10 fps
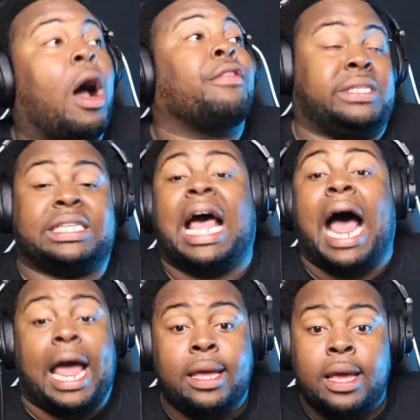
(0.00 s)
in the
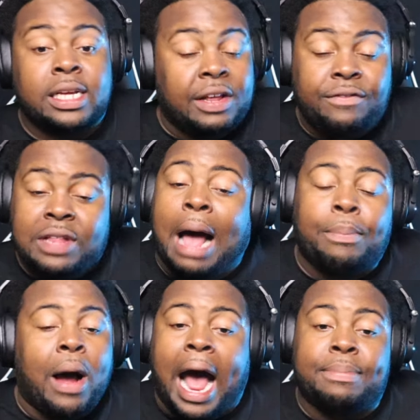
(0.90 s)
sky. Because if not, boy,
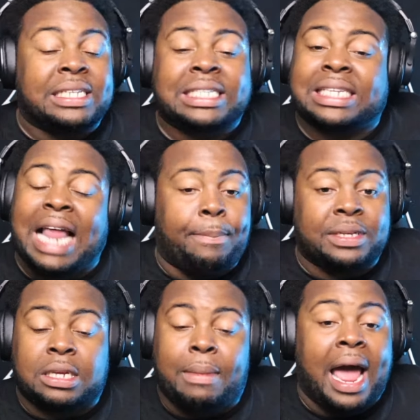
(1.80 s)
I'd be slapping
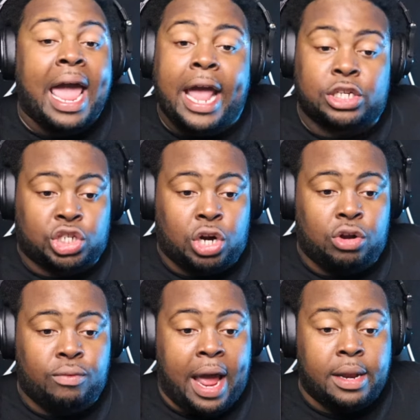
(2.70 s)
till my hands turn
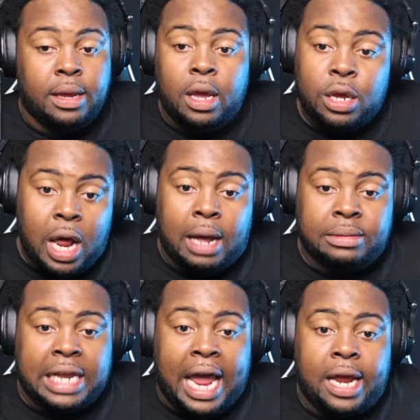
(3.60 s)
red. You know what I'm
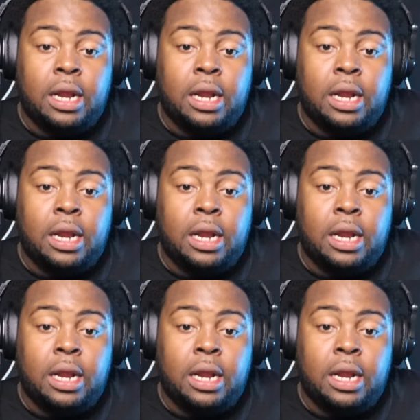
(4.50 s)
saying?